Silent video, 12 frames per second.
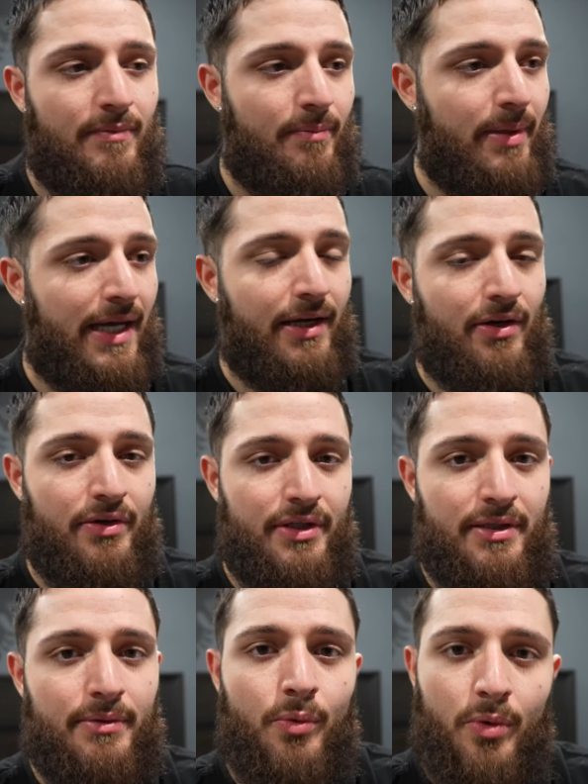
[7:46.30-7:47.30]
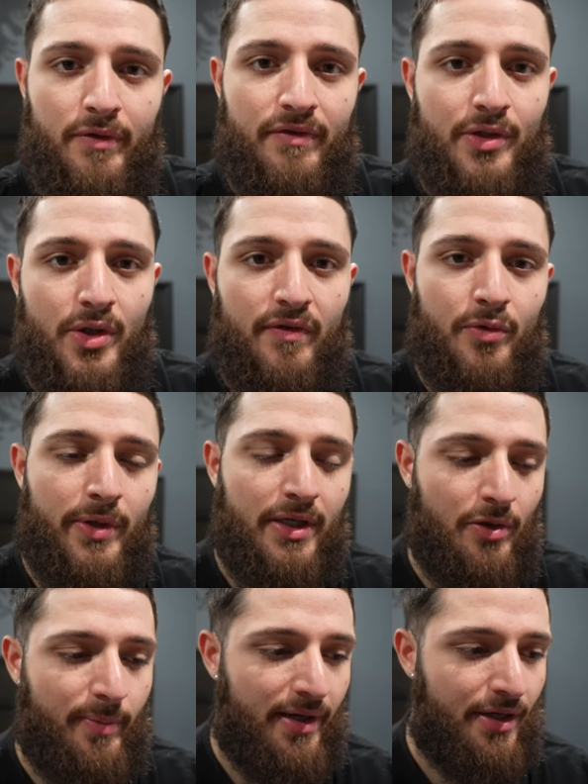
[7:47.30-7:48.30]
back on it, one video every week,
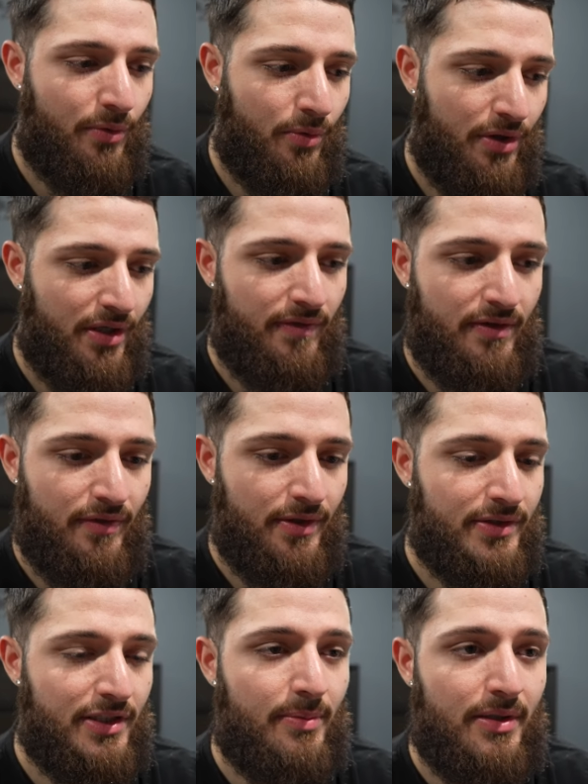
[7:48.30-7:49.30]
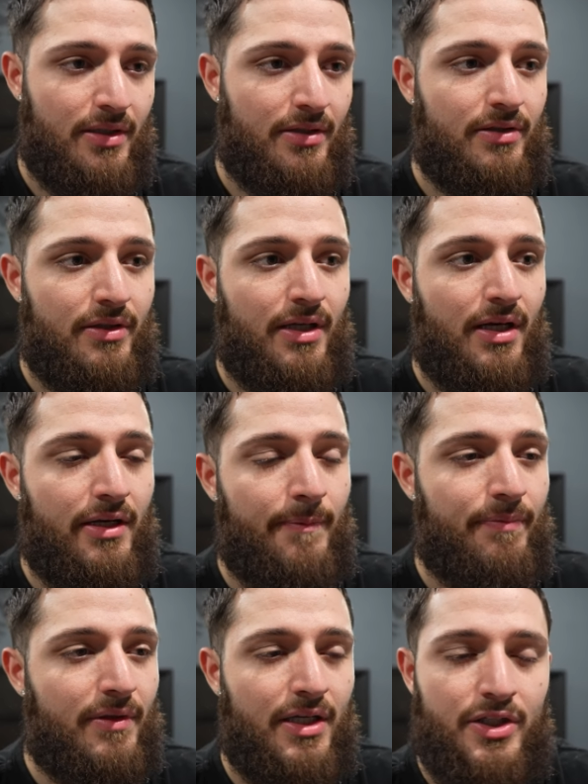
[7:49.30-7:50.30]
no matter what, if the video is going to be good or not,
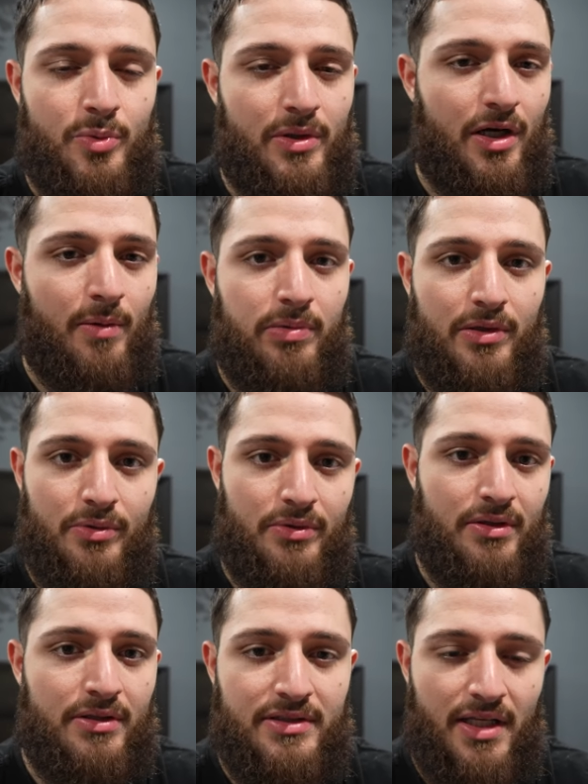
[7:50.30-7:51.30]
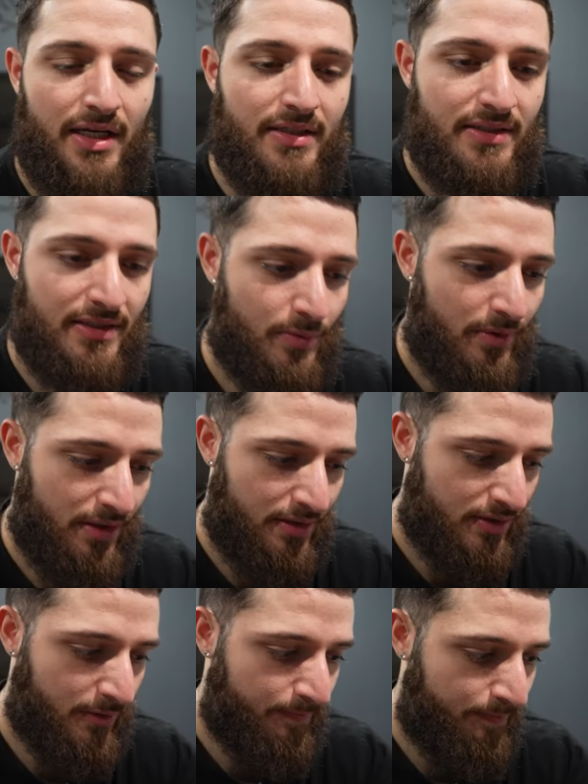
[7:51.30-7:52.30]
I just want to upload, stay consistent with it.
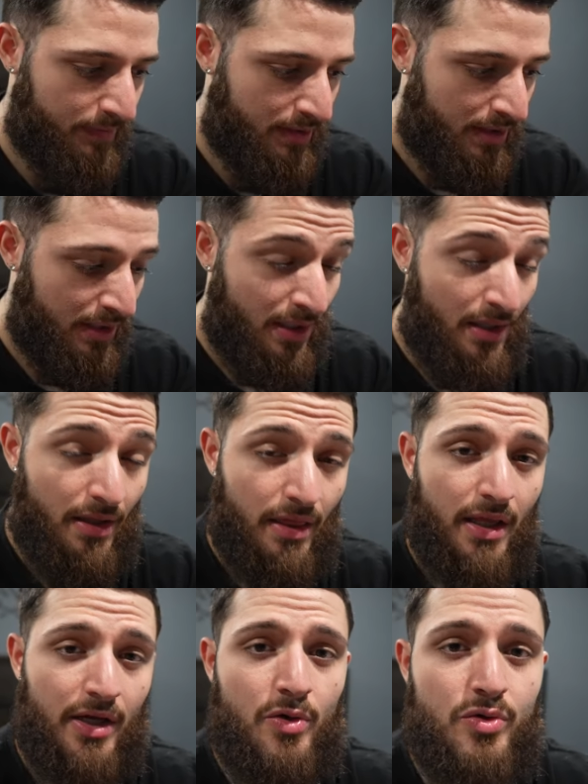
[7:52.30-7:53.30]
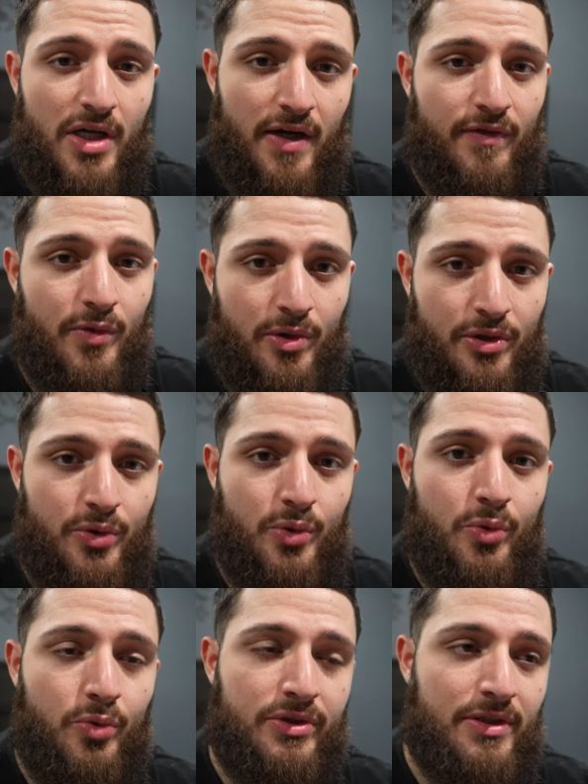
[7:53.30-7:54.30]
So thank you to everyone
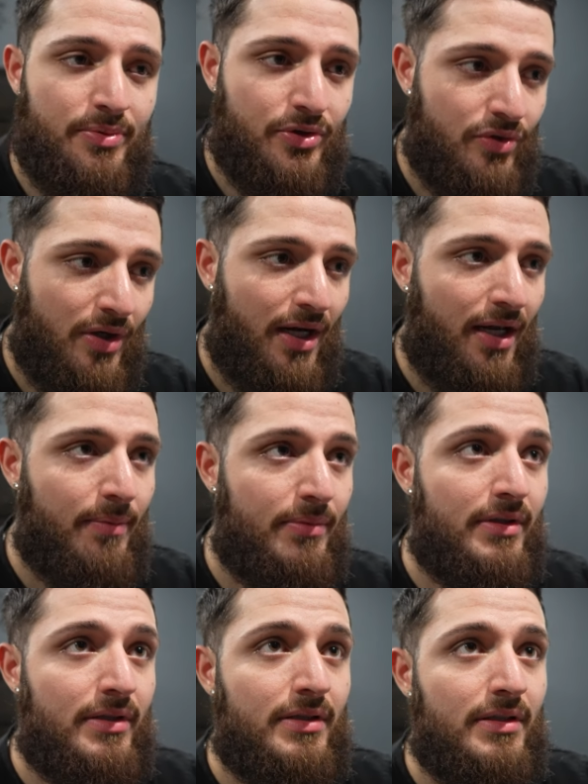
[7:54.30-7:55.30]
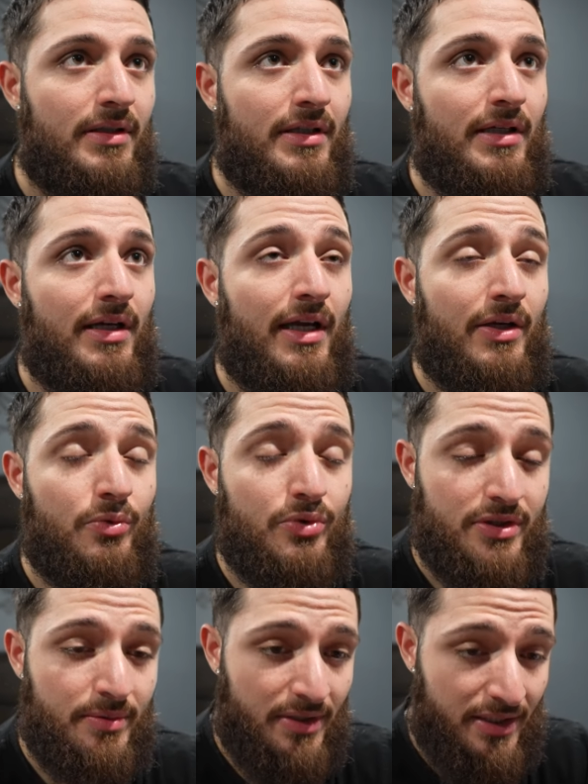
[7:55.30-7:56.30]
who subscribed and who
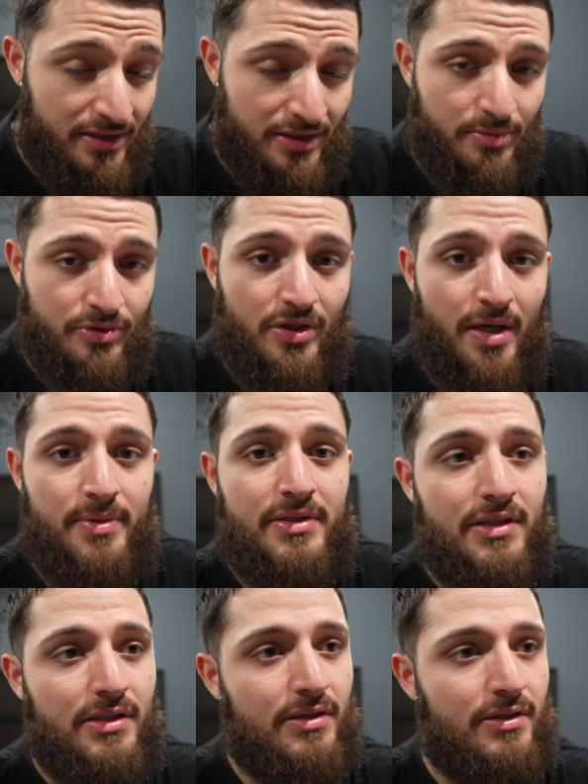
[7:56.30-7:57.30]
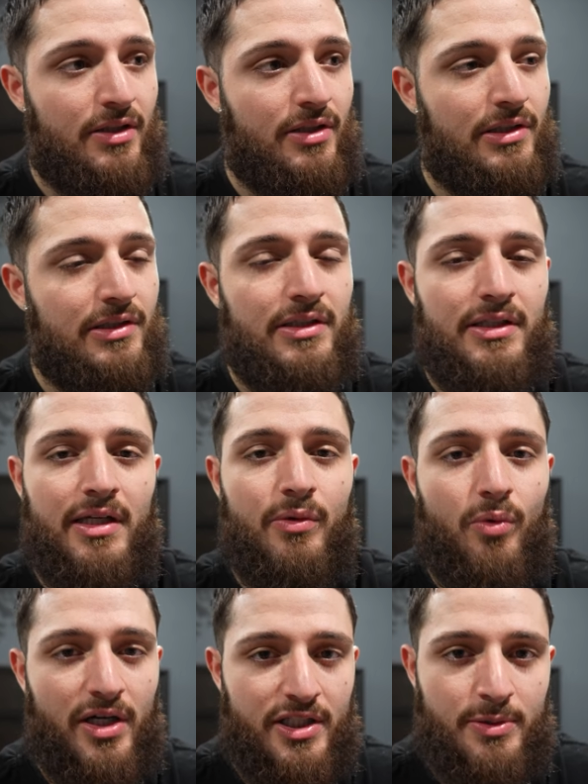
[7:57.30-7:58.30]
is subscribed still currently and
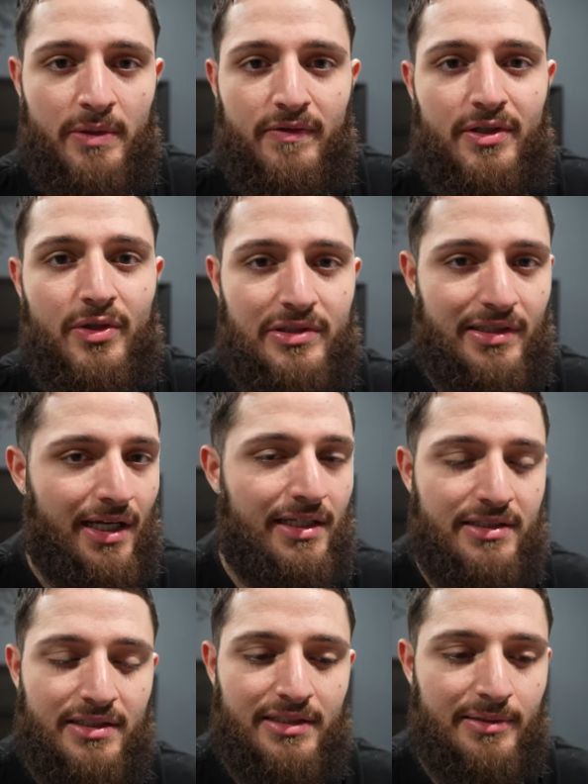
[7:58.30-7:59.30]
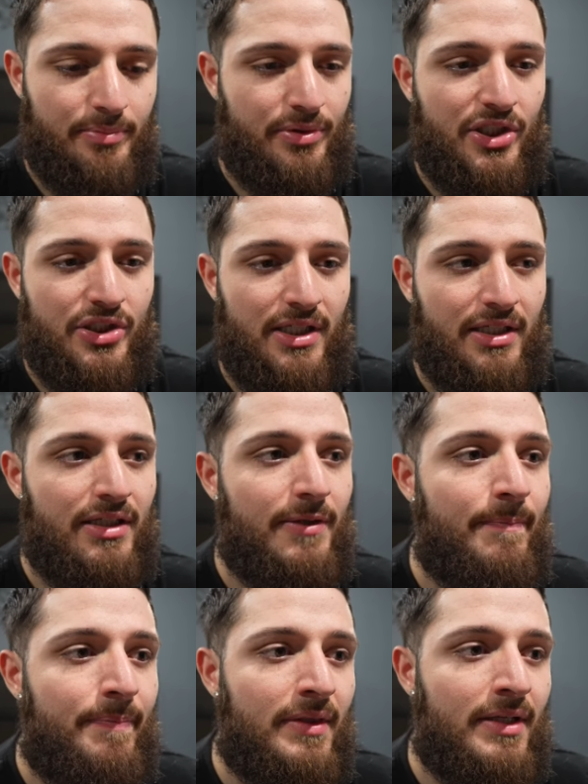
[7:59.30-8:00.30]
watches my videos, likes it, appreciate it.